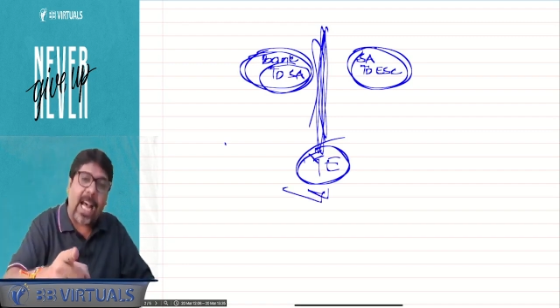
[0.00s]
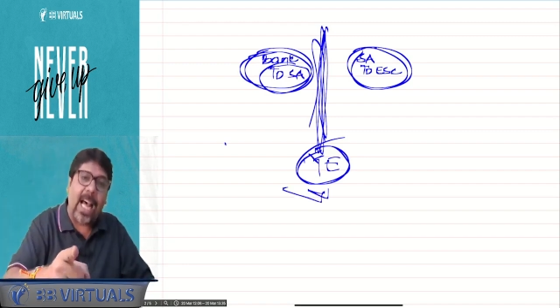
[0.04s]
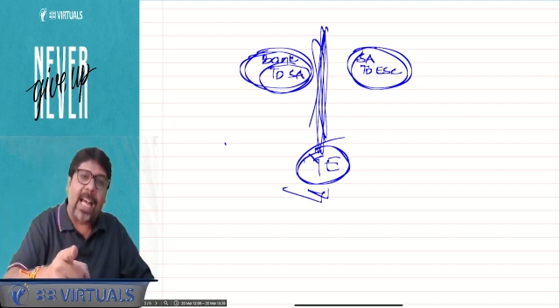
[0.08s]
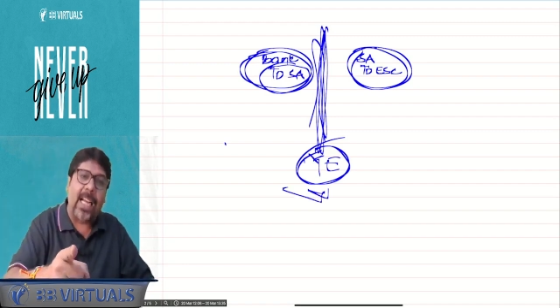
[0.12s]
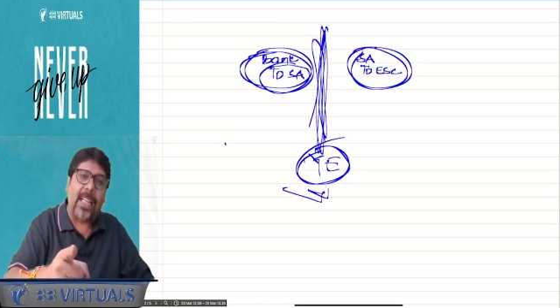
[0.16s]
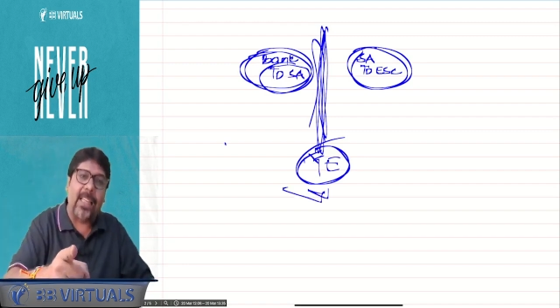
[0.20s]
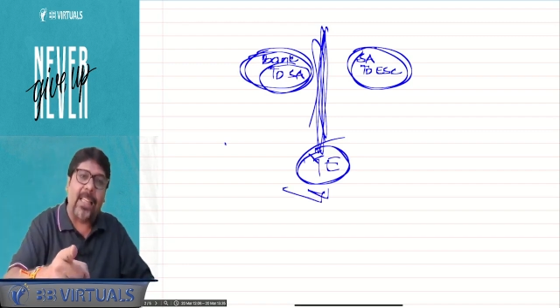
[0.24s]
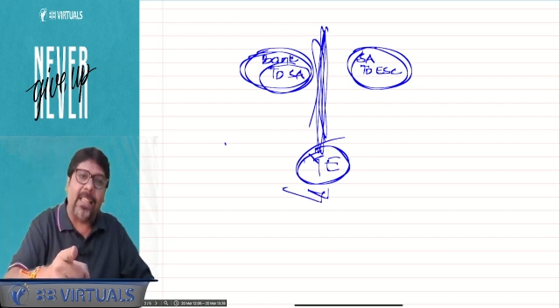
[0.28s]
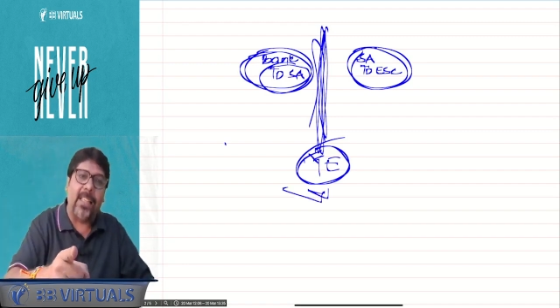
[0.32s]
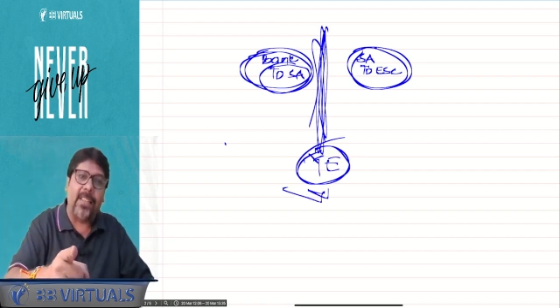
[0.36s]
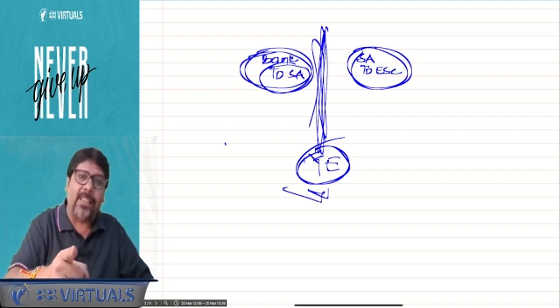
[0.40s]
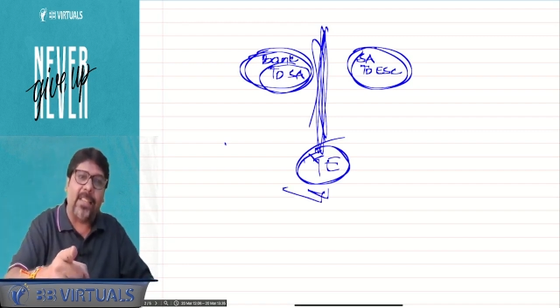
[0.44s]

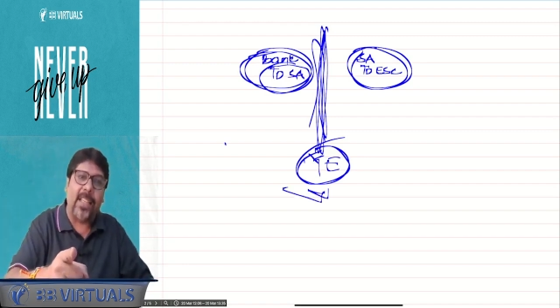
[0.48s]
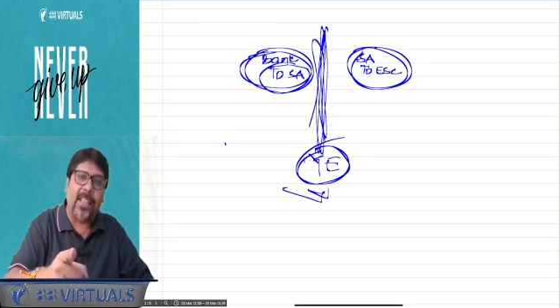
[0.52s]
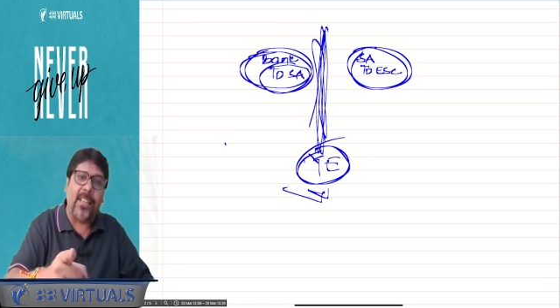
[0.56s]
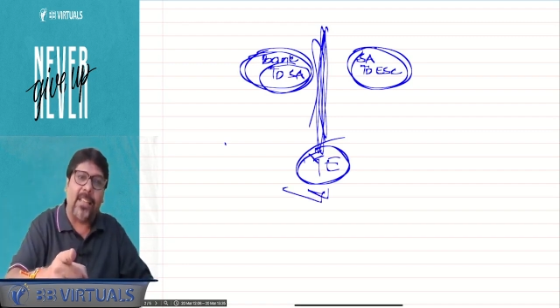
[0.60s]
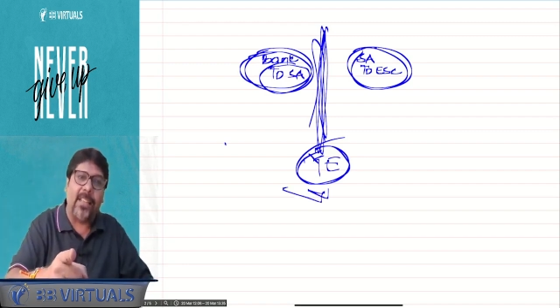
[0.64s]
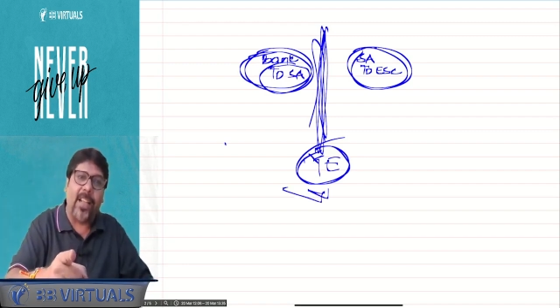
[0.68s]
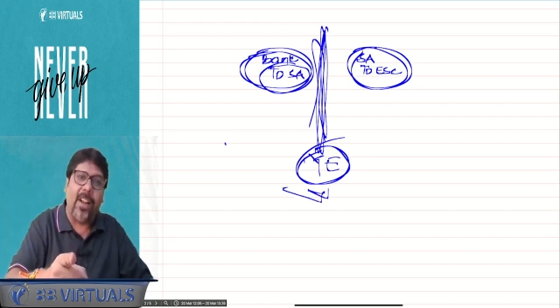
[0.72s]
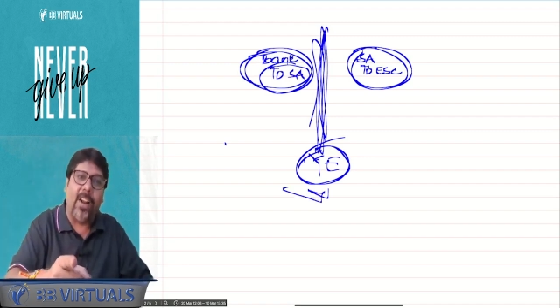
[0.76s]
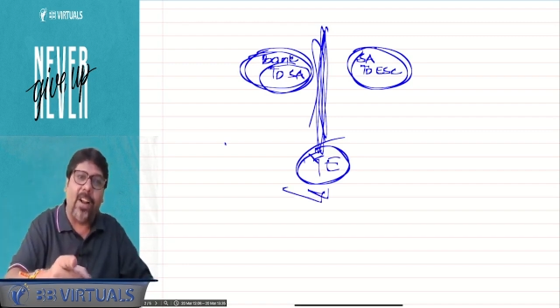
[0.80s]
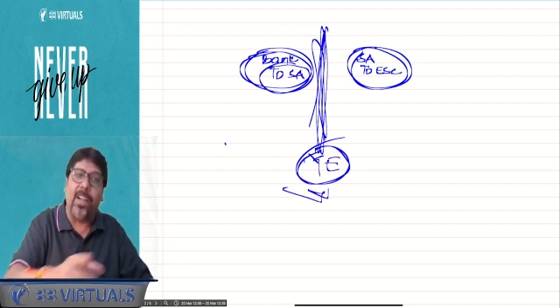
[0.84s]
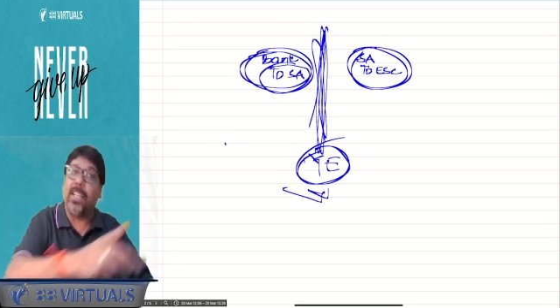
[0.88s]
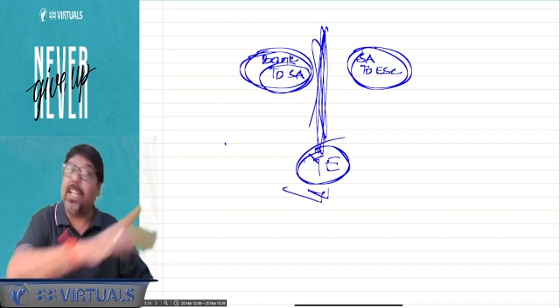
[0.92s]
Are the
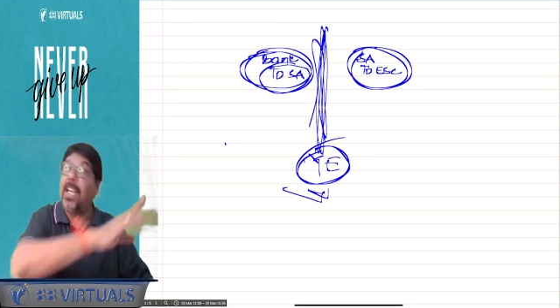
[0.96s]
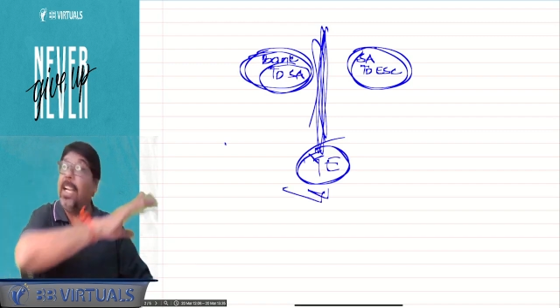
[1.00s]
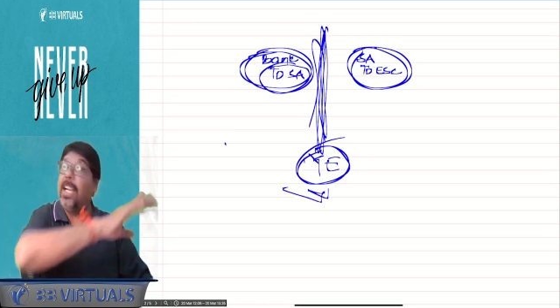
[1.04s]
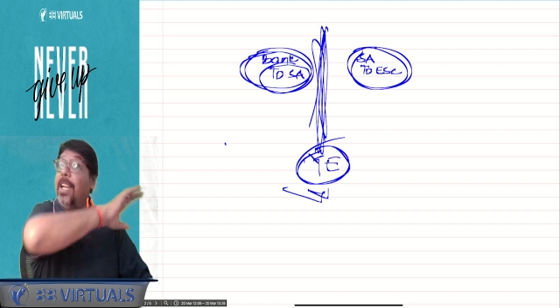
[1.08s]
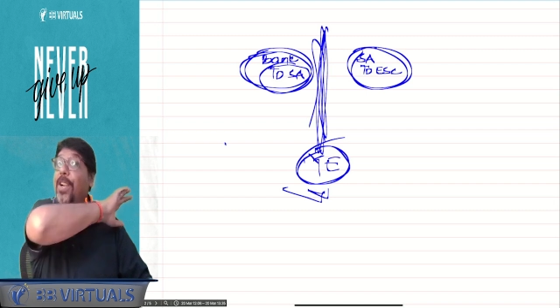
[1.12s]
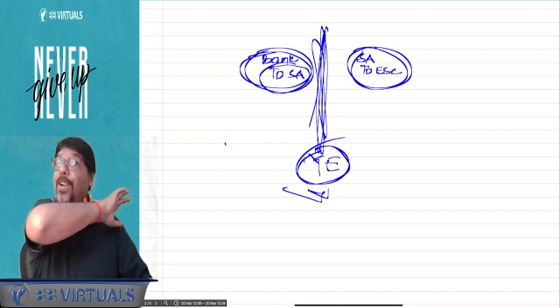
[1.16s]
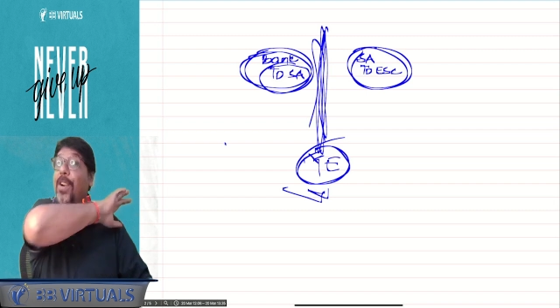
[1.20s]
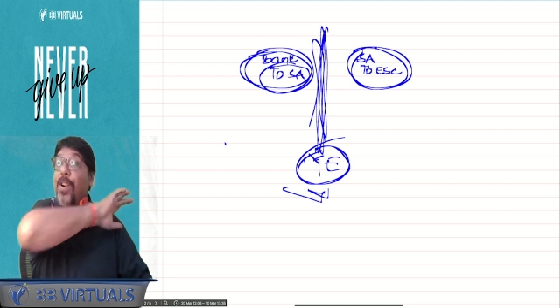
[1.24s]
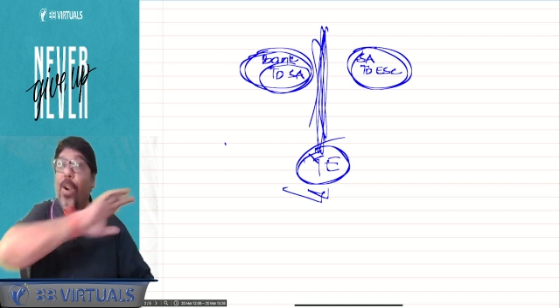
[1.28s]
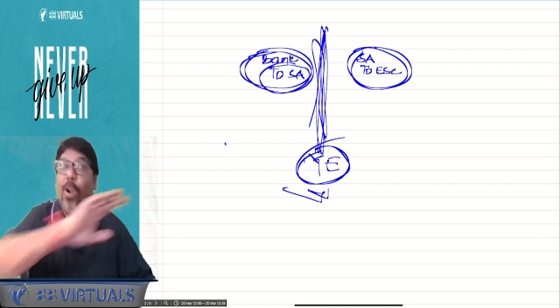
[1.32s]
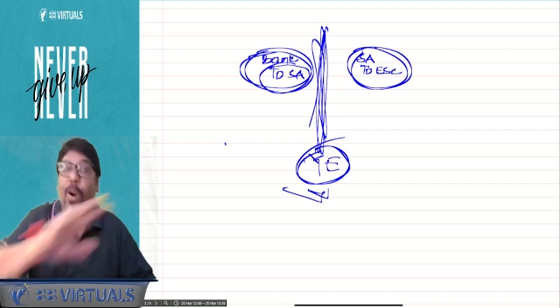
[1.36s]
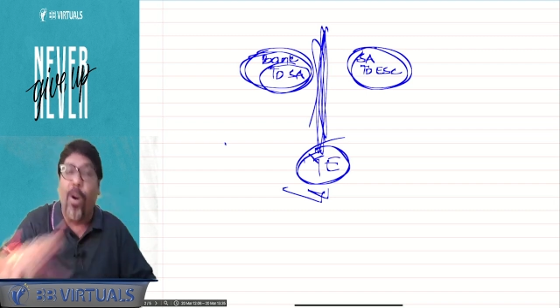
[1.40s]
shares
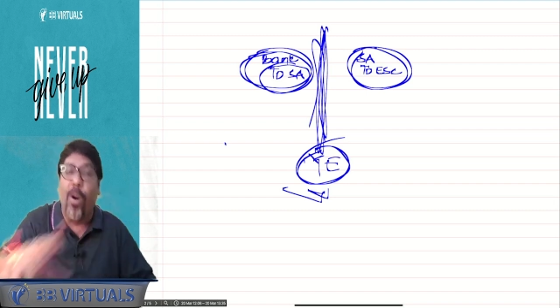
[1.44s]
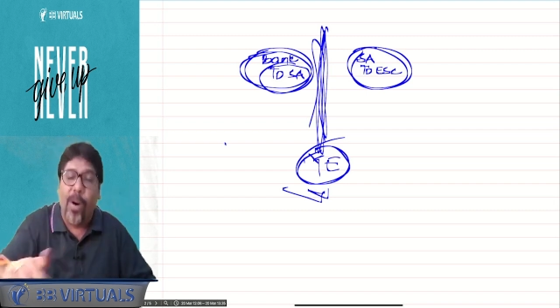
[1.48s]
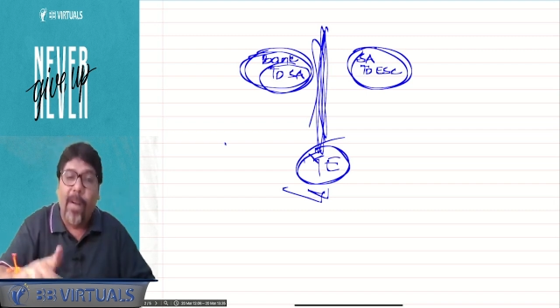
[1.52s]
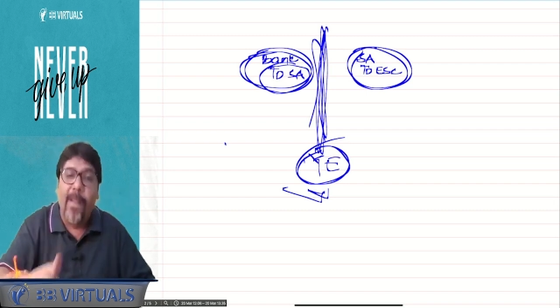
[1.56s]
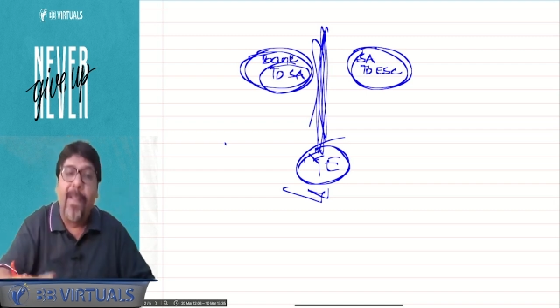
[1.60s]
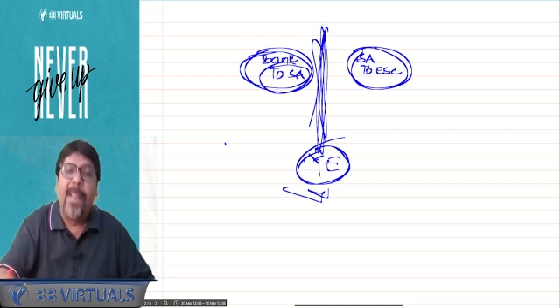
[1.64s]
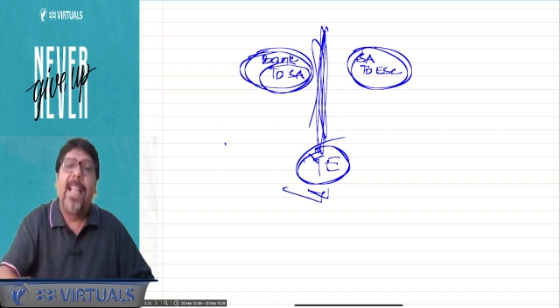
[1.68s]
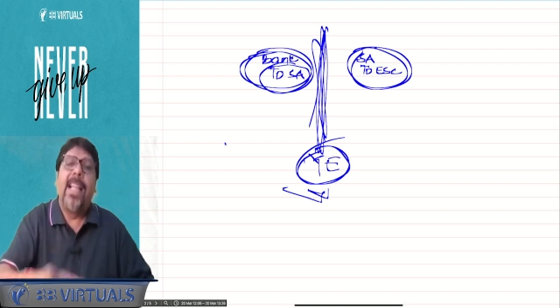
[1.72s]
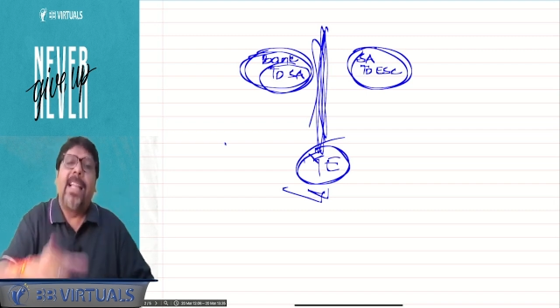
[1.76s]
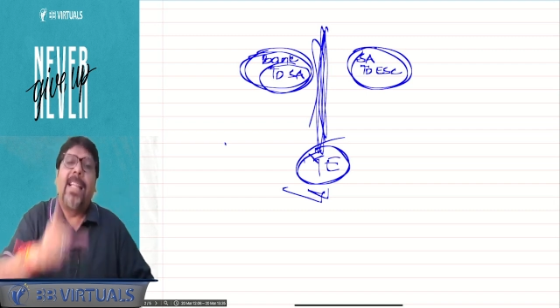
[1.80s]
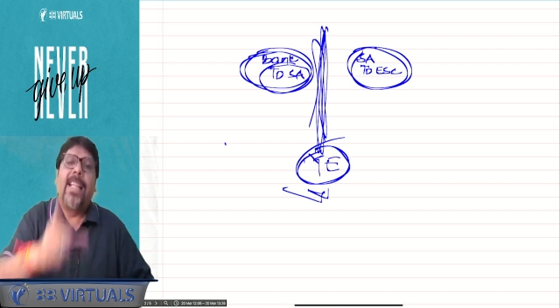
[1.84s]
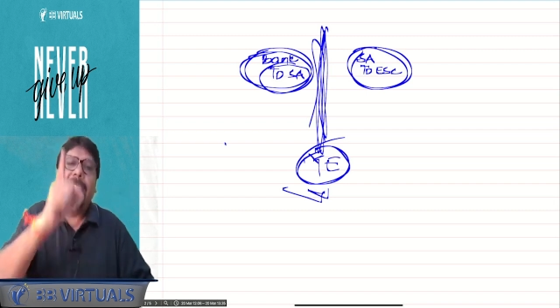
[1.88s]
allotted?
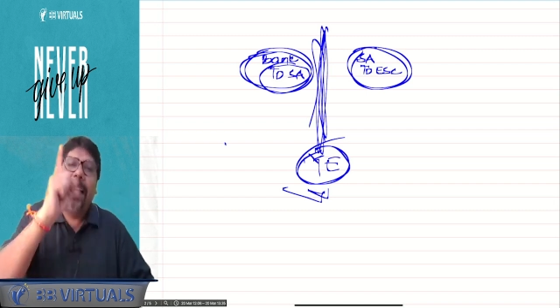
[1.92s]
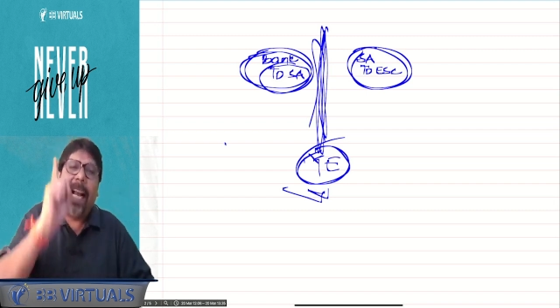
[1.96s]
No.